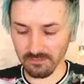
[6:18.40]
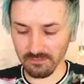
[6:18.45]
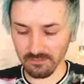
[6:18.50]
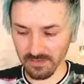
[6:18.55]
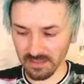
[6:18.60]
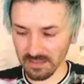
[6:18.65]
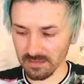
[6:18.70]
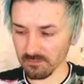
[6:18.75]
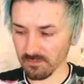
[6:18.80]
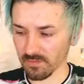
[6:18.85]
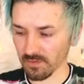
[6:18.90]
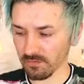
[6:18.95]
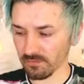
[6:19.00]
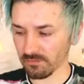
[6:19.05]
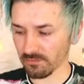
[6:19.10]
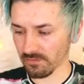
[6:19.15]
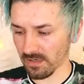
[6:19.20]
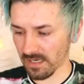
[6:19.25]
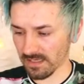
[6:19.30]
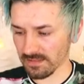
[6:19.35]
a film
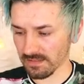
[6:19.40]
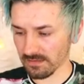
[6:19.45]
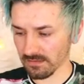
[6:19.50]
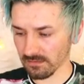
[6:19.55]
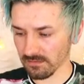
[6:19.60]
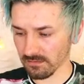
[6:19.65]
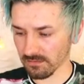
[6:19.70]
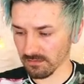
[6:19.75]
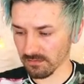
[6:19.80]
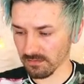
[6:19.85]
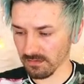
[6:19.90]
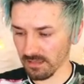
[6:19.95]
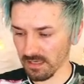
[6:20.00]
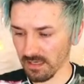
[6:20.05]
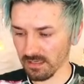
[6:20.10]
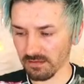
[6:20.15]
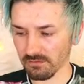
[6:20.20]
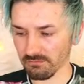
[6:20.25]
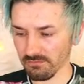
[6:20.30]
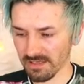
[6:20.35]
of resin,
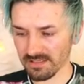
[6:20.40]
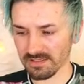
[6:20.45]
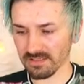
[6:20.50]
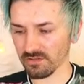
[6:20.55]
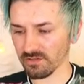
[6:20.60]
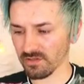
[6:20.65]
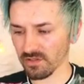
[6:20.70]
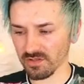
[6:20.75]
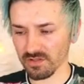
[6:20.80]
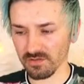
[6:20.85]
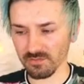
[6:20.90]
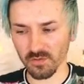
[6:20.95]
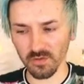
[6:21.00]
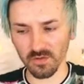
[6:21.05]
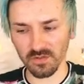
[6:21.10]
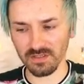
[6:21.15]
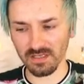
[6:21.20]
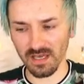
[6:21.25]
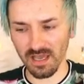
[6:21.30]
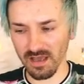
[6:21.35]
and the resin's just
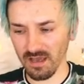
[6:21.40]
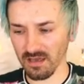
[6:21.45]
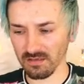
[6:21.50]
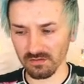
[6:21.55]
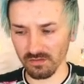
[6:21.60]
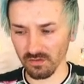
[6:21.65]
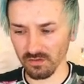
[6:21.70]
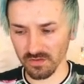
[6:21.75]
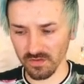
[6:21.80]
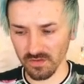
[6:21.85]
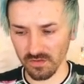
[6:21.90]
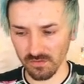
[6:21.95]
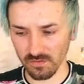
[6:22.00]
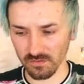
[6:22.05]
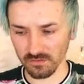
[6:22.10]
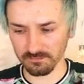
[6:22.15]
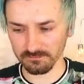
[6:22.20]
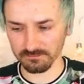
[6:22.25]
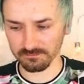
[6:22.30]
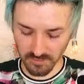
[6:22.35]
supposed to harden on its
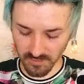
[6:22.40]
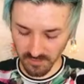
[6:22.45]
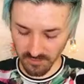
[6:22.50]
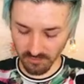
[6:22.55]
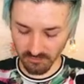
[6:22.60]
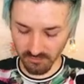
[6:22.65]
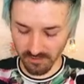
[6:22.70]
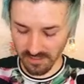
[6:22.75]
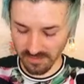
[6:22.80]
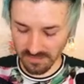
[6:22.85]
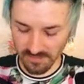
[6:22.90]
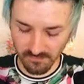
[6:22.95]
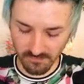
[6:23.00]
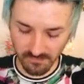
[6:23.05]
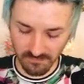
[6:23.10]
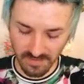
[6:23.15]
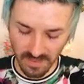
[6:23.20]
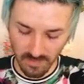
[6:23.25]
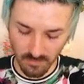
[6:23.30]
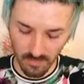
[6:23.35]
own. I'm just going to create some
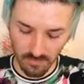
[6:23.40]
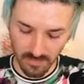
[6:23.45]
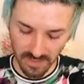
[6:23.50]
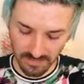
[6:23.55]
flower